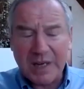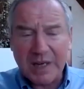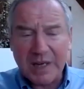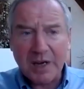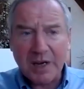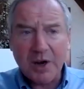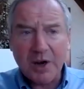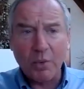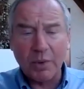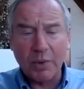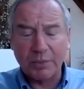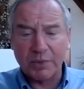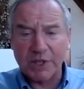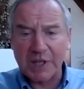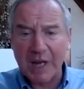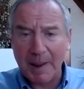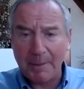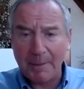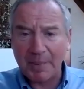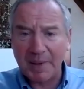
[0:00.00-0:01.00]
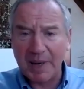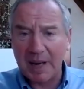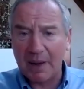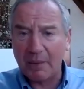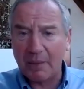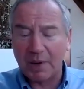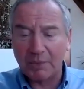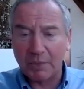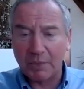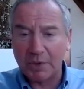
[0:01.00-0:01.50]
We didn't know what was
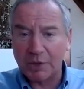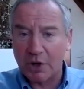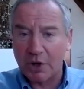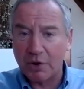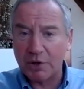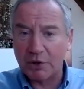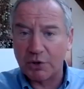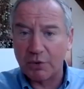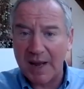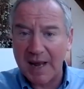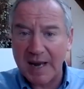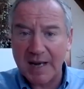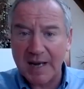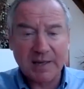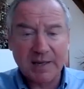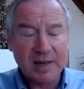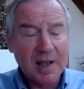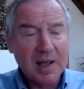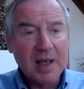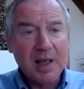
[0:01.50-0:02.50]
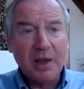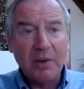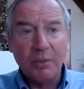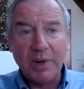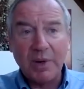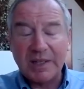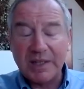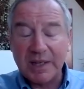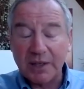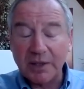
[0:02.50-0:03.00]
happening, where it was going to end.
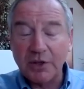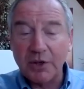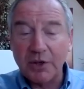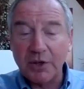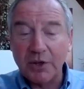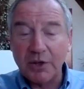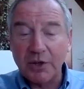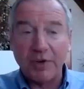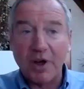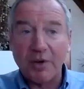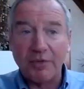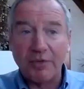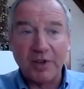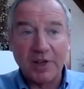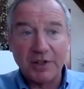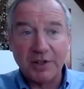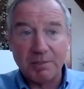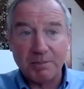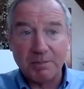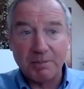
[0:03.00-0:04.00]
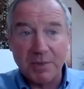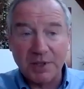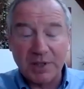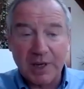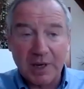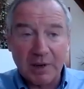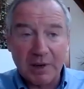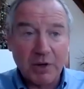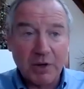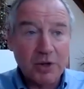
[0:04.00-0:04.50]
We did not have enough
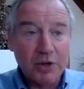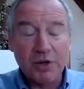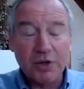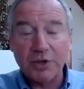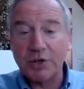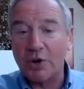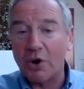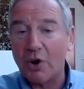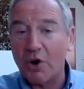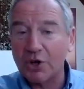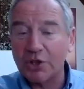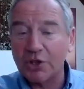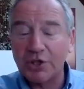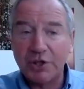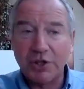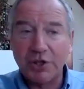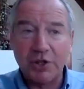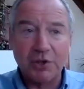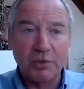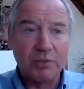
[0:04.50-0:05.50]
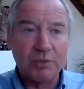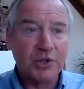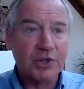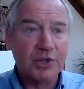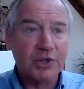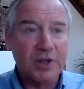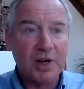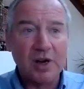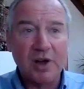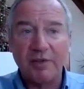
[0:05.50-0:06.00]
materials, oxygen was
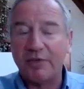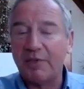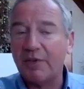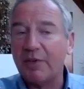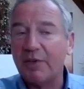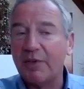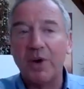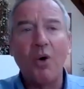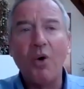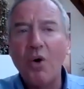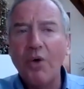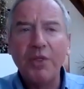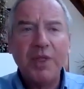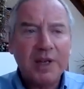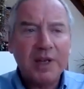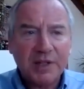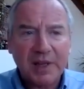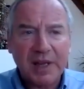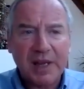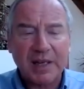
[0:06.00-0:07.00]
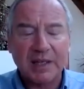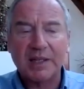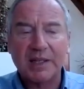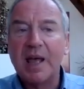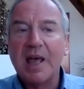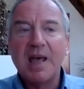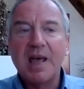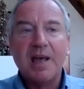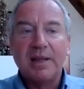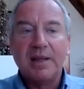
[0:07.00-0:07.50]
not enough, all these things.
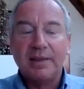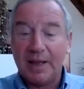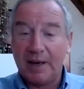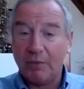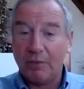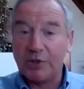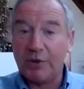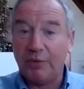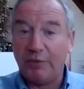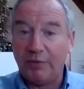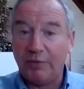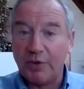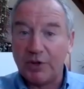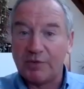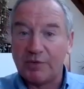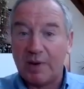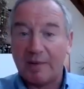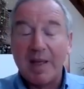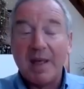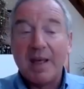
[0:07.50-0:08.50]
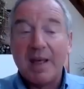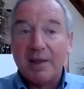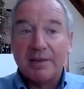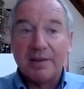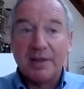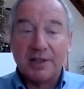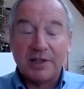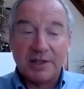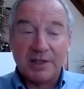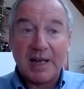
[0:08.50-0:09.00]
That was the first wave.
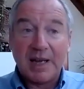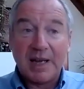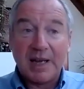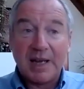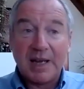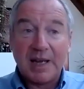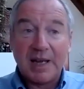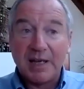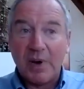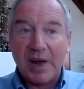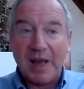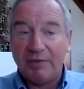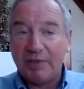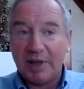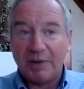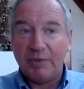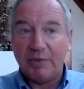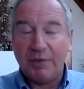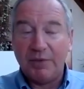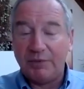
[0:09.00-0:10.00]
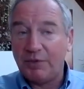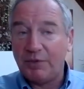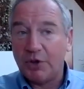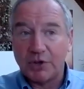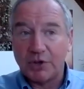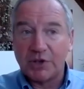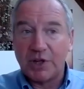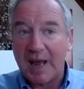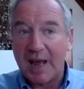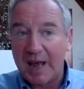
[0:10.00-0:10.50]
The second wave that
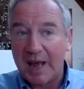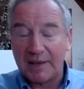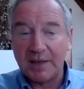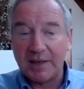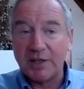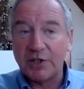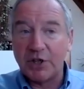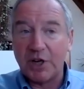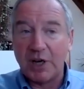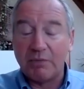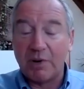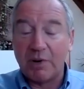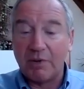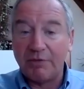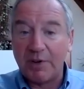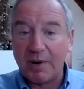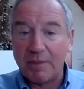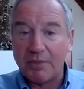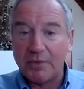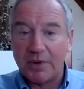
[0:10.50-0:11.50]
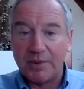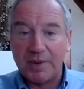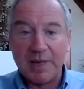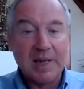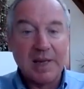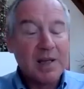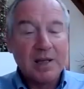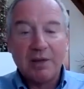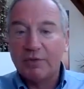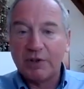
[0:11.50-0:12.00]
we've just had in January,
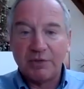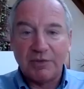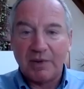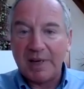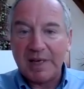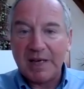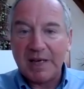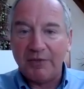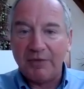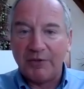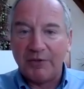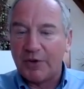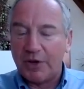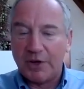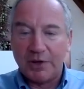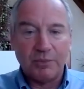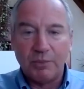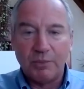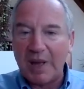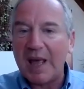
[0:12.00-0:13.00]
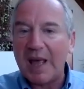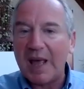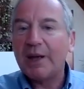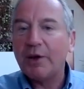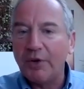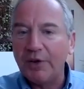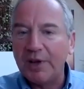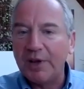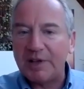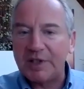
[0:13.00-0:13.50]
February was very different. We had
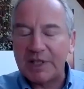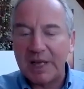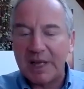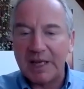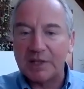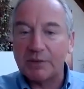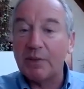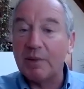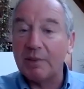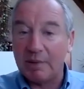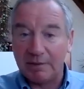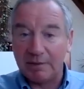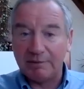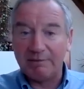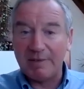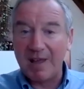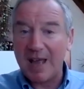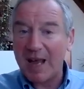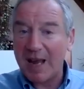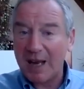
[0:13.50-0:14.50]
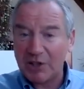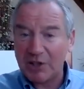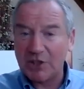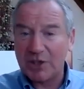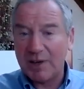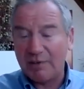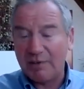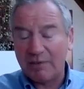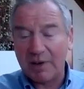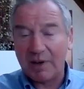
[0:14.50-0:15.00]
all these things. We were
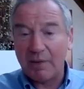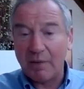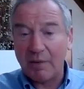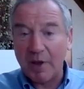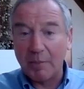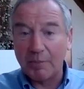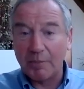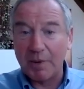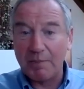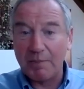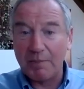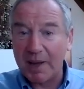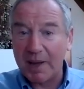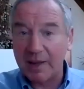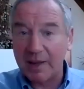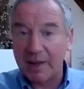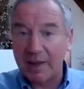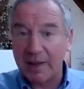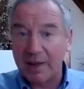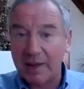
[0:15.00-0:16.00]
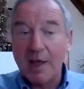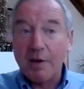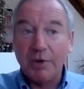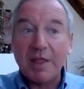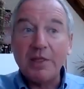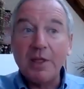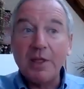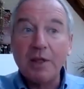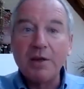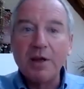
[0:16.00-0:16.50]
actually very well prepared,
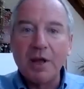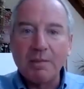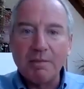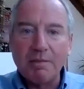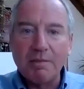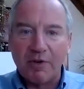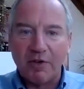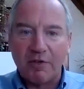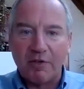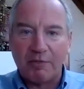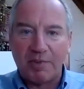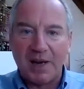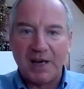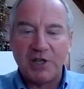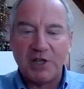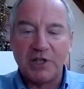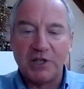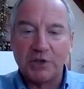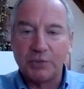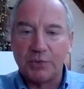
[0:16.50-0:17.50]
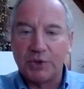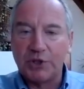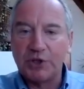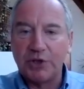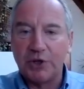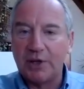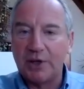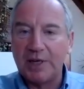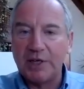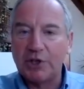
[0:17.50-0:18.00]
but then the number of patients
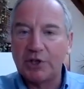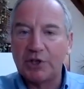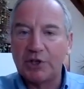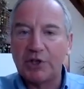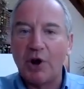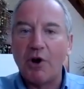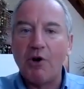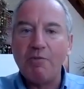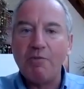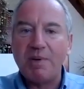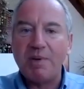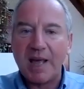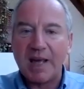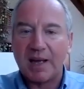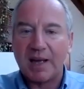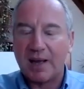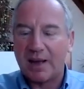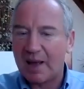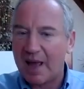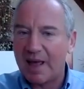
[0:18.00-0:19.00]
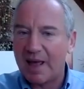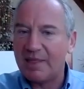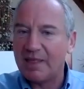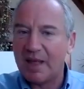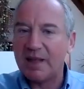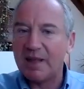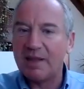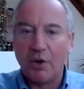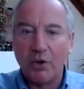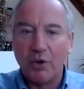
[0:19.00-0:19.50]
was suddenly so big.
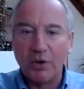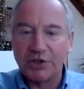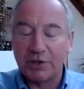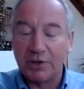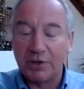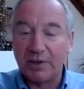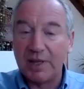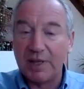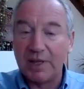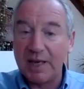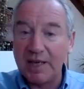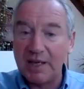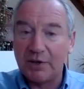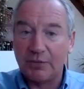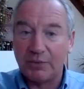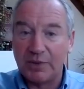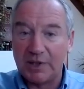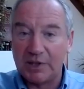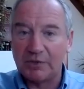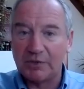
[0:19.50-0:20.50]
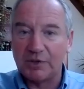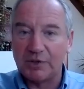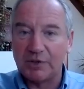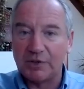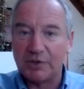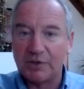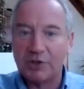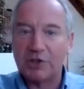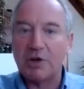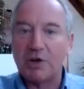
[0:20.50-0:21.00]
And then also the increase was
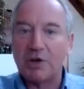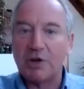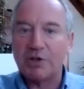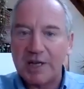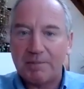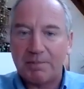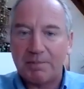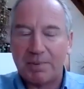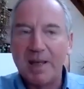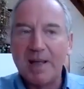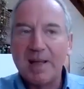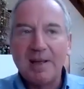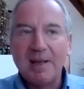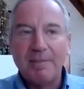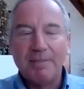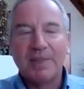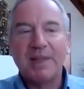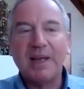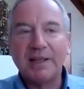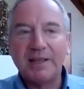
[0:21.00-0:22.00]
so steep